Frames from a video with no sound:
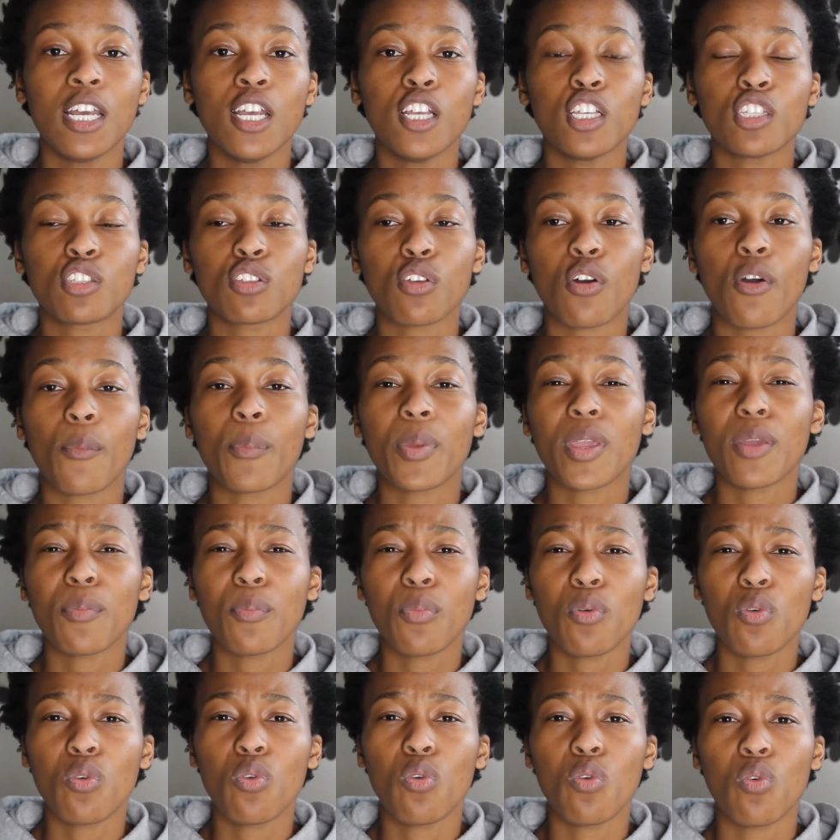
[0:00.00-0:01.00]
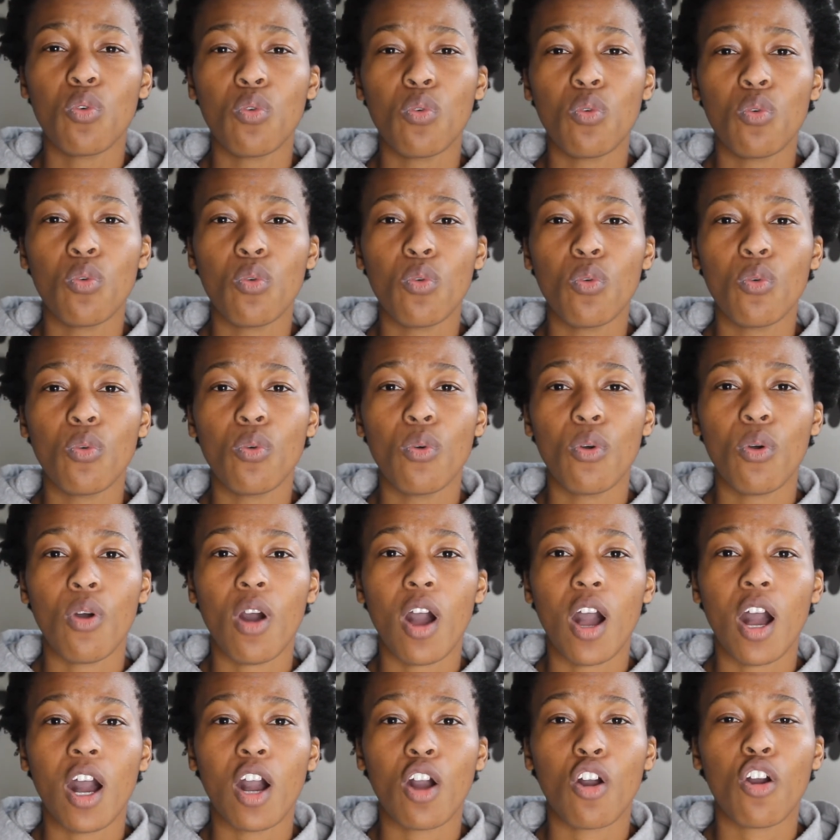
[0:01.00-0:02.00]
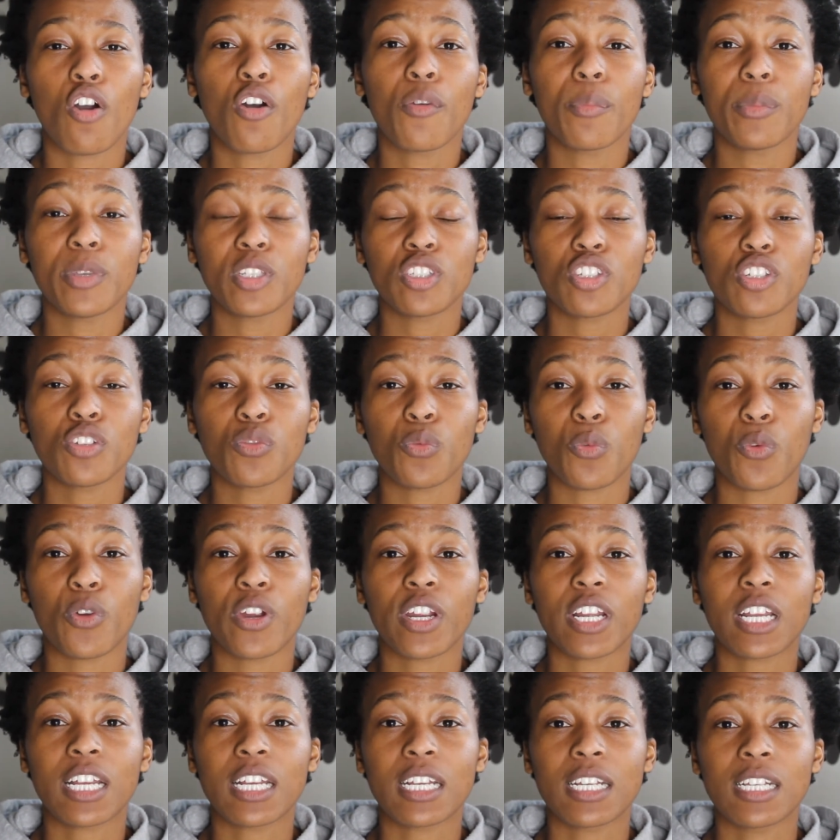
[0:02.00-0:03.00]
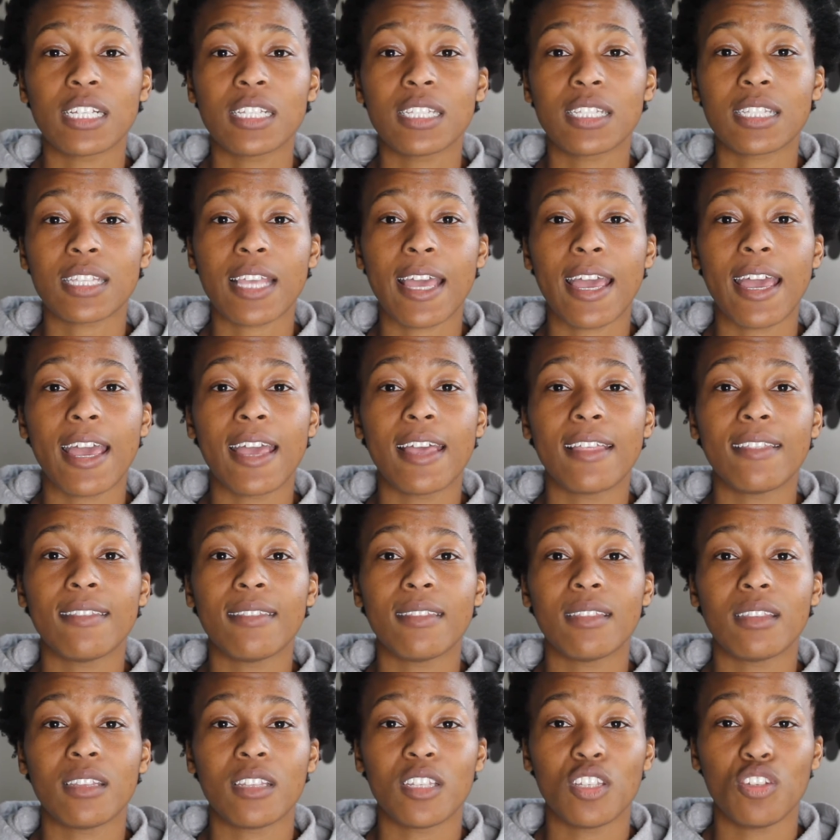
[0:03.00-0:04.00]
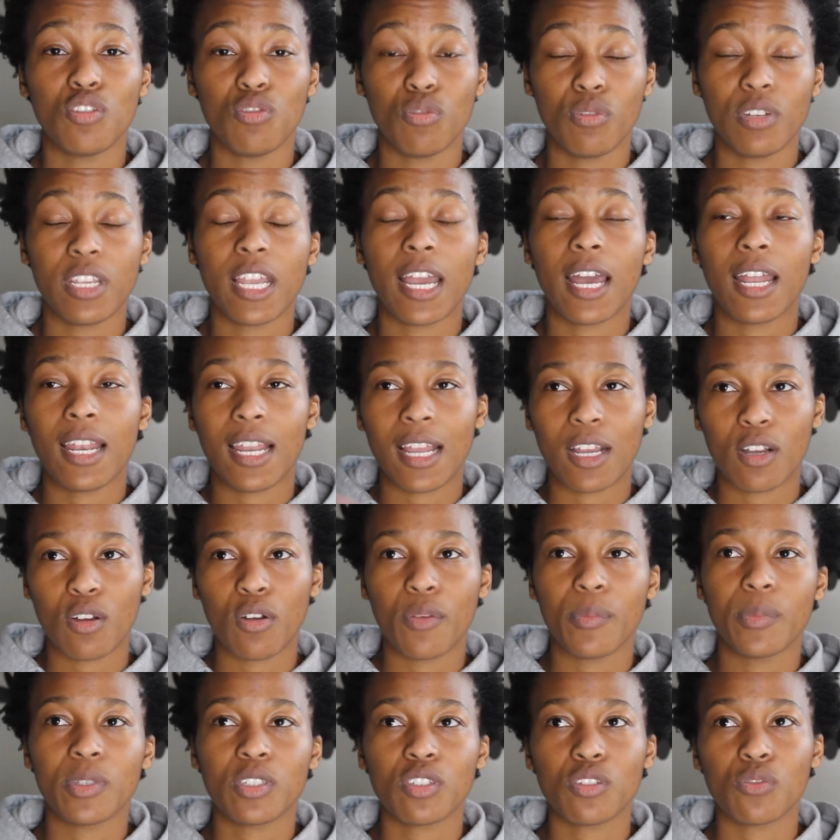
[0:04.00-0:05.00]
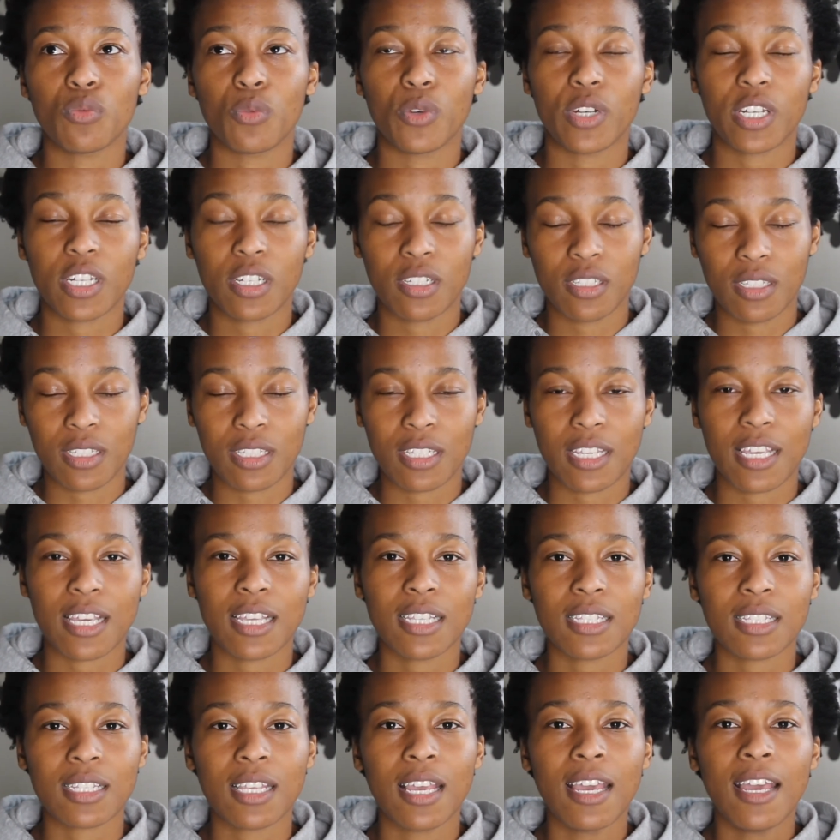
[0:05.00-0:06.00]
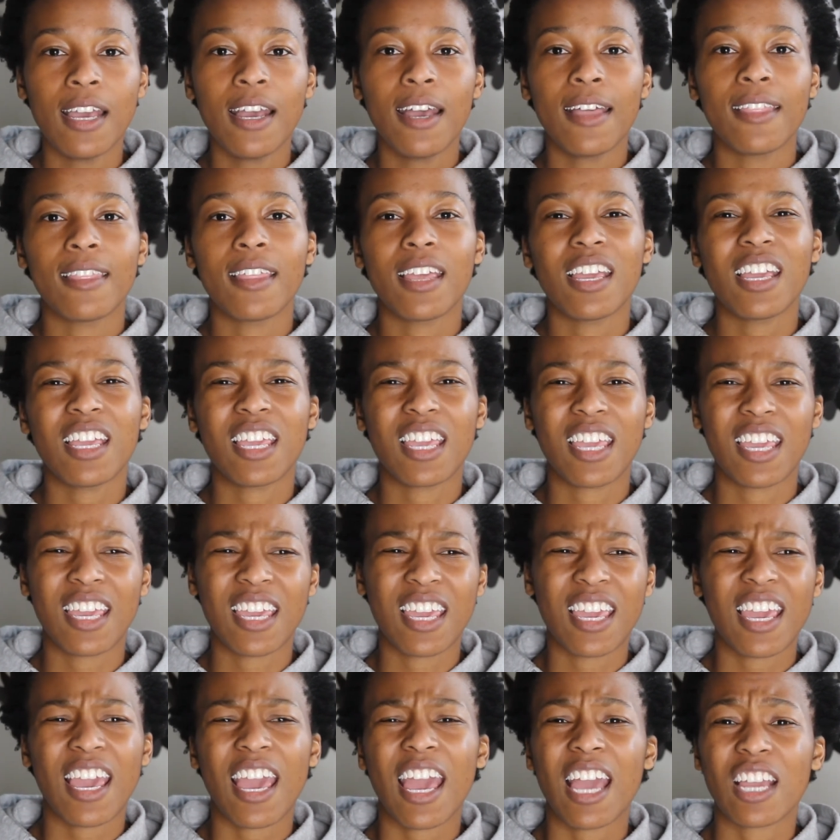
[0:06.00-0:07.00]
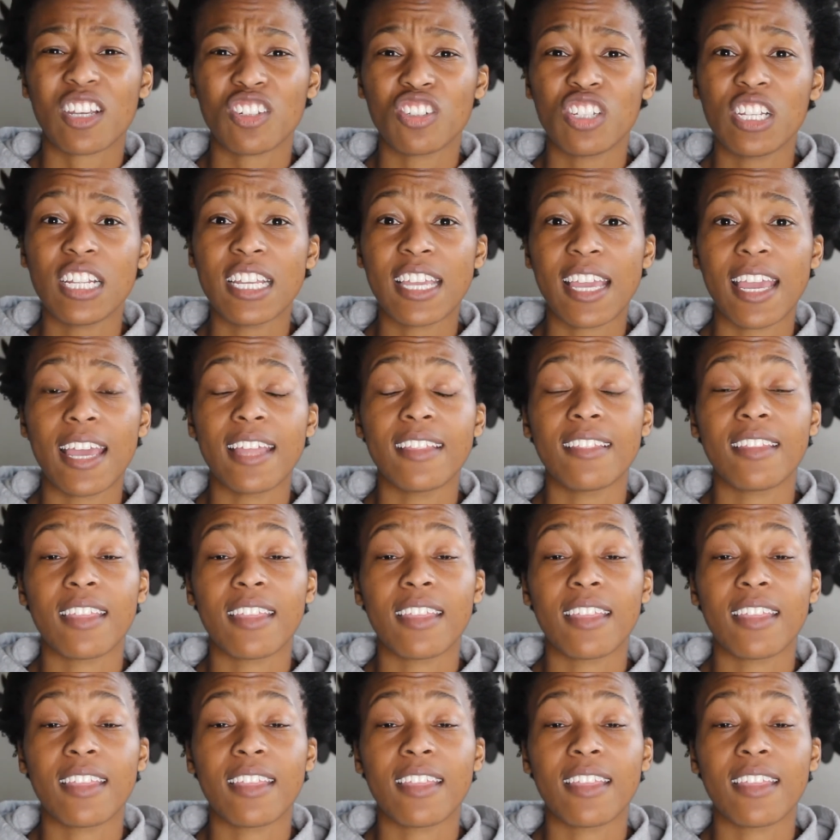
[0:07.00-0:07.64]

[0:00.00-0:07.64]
So people who are commission workers and like commission workers, yes, they actually can